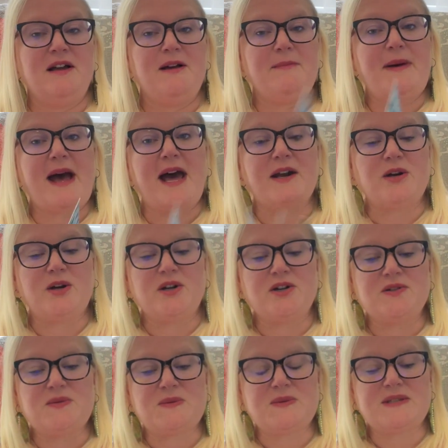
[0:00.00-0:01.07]

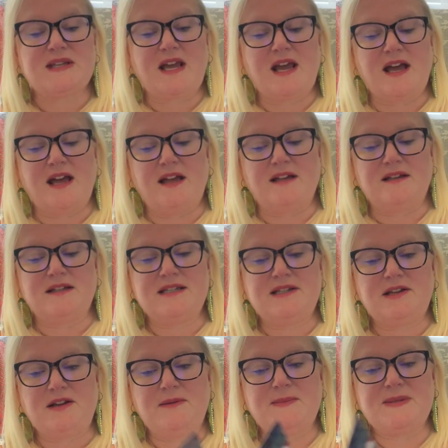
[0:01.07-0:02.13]
patterns and
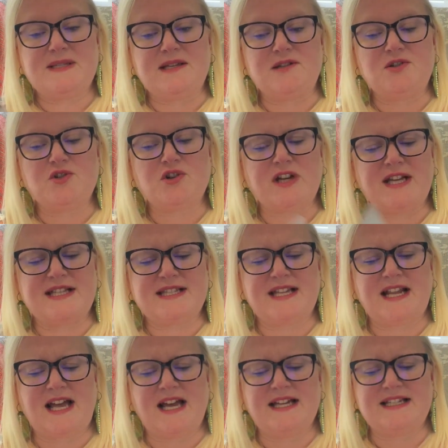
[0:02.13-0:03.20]
tips and tricks and
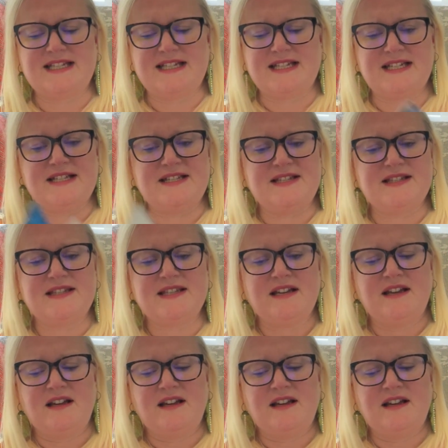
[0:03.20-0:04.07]
ideas.